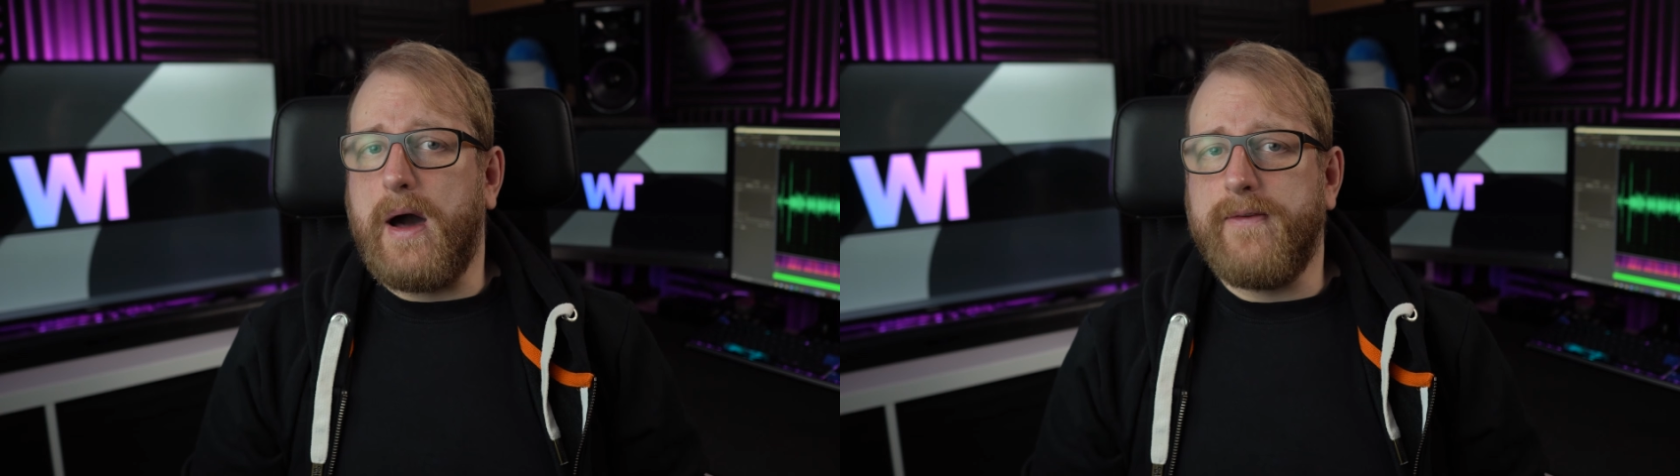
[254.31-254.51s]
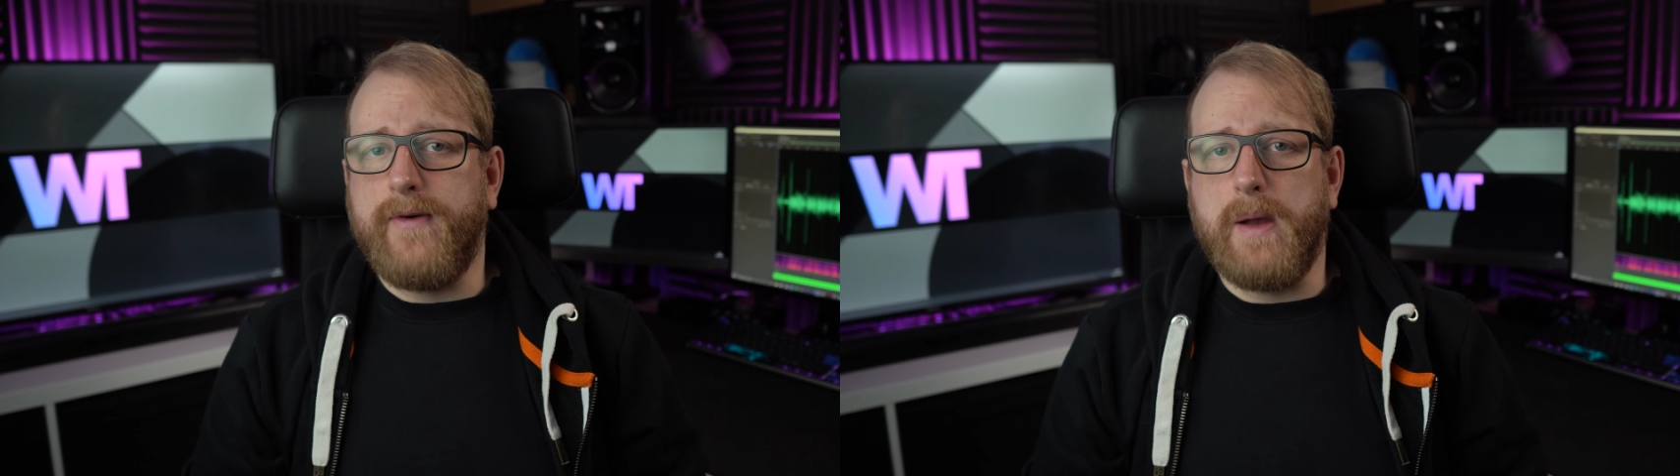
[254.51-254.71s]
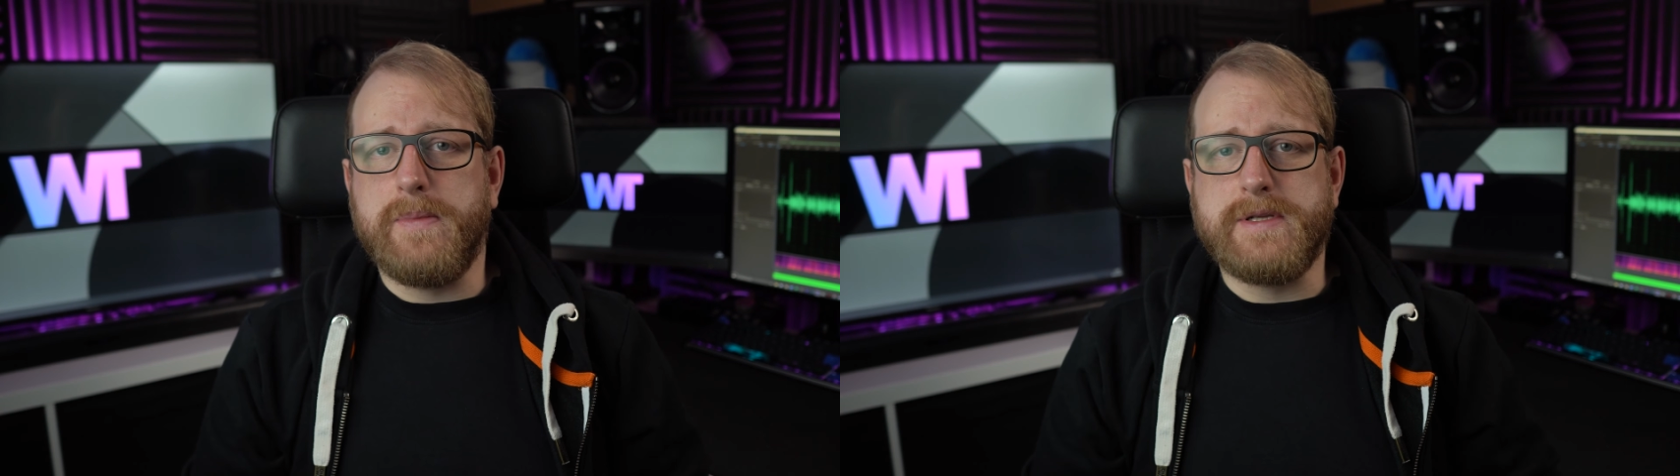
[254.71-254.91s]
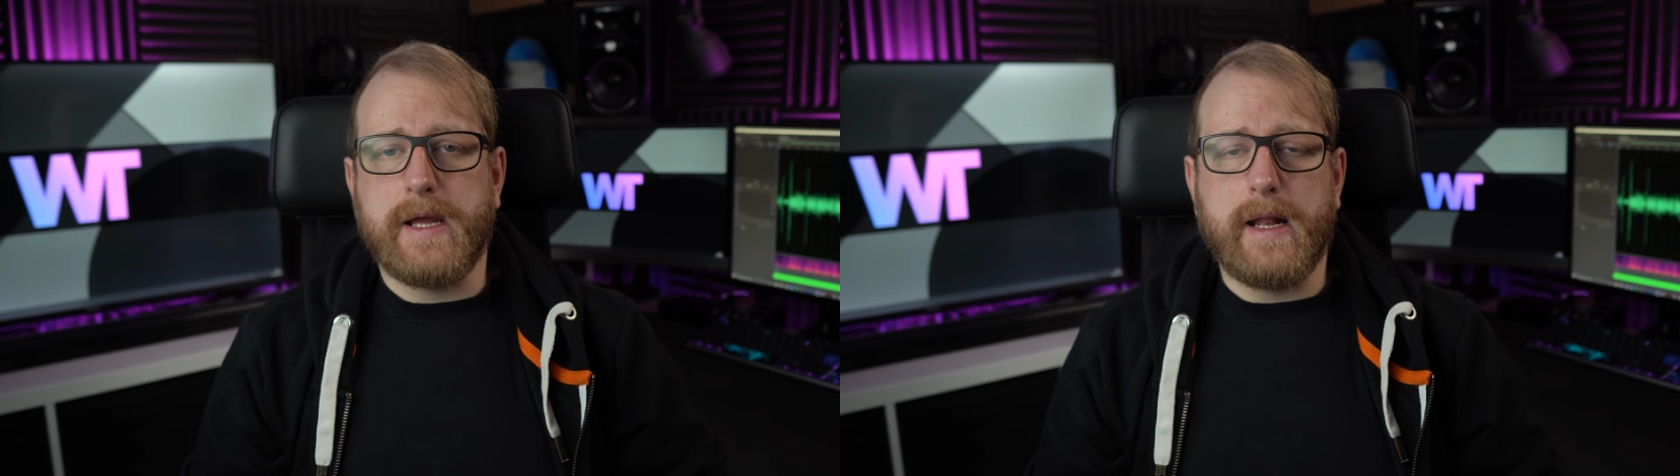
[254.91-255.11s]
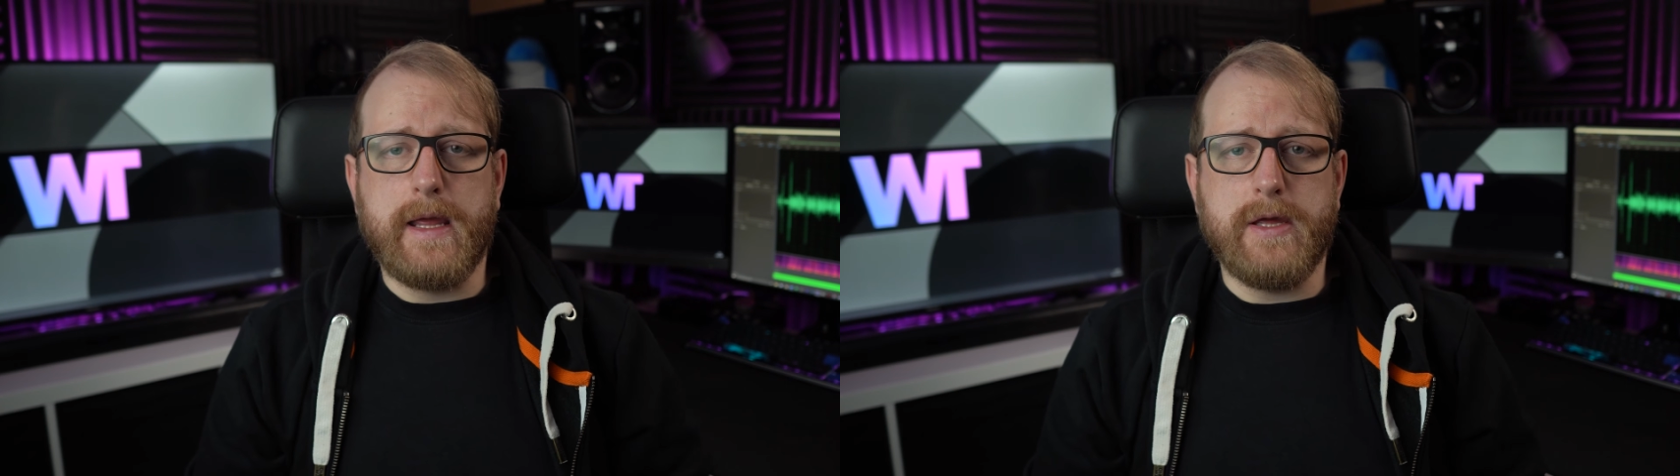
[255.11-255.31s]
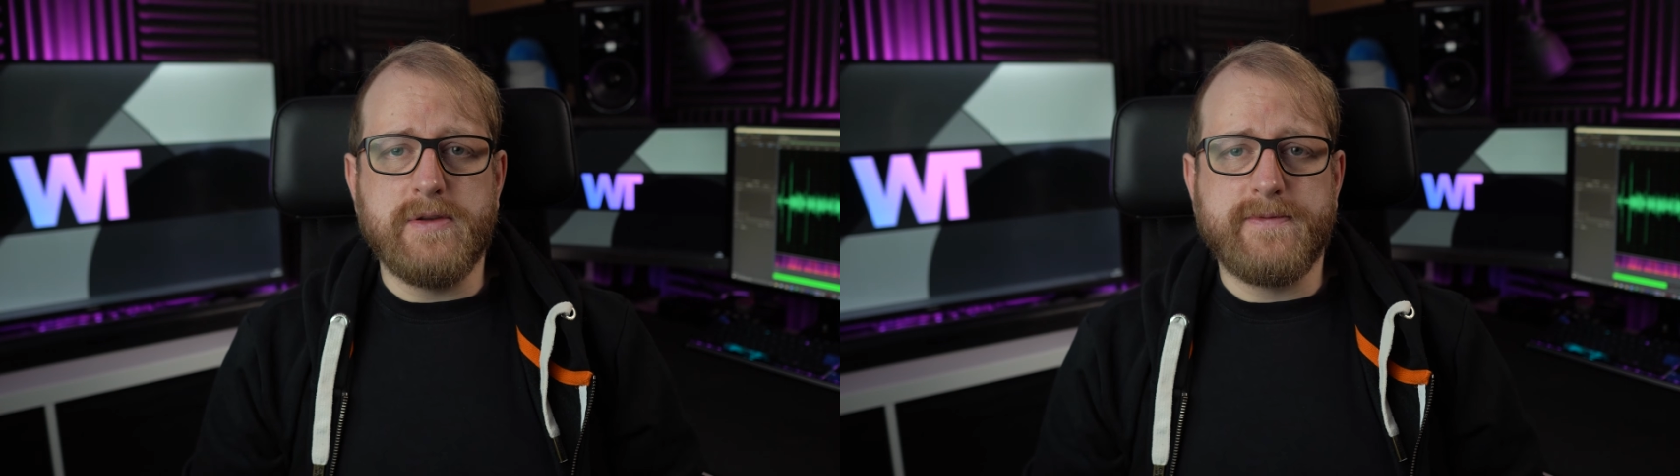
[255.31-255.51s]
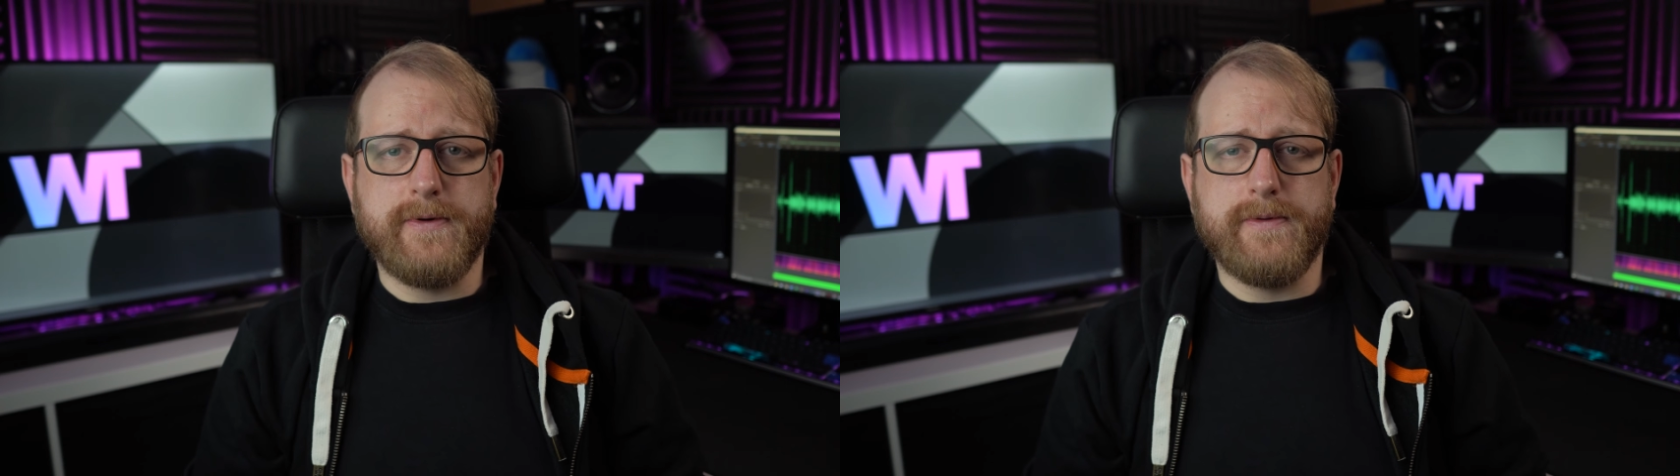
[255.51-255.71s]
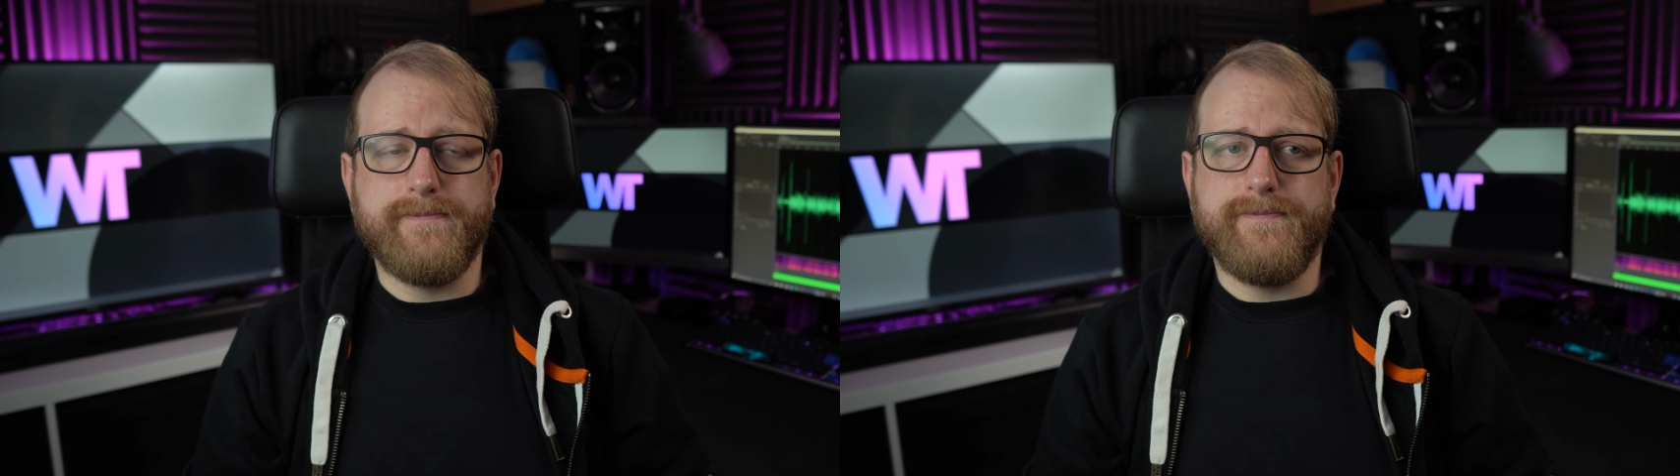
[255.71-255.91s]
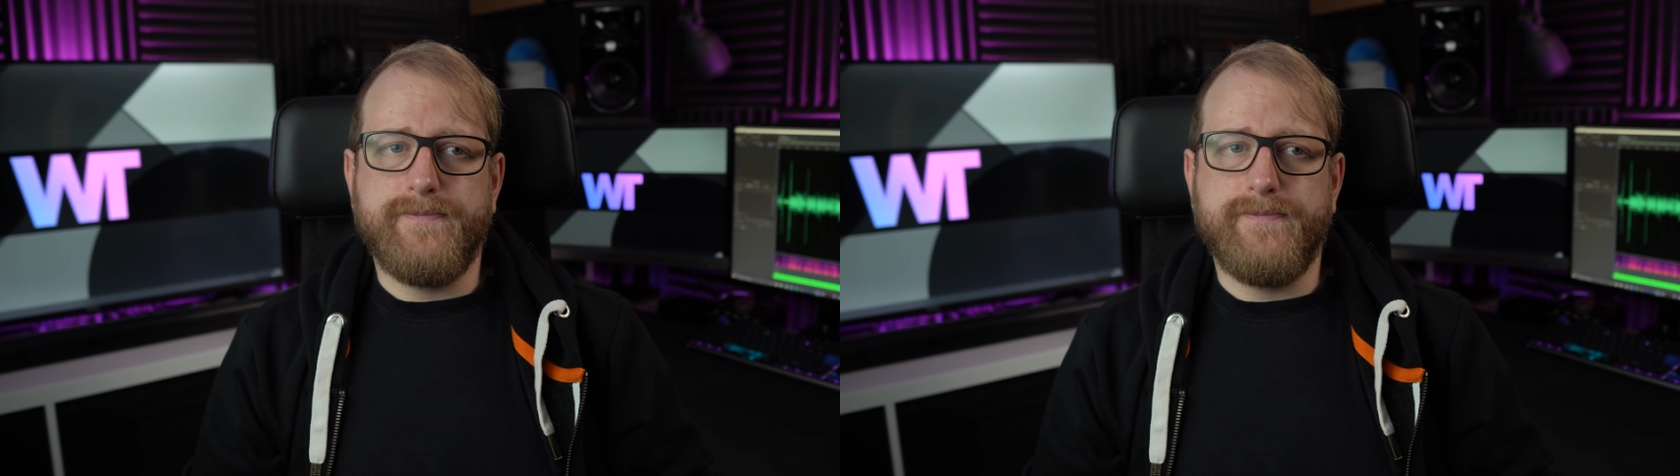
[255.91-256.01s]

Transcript: I find particularly useful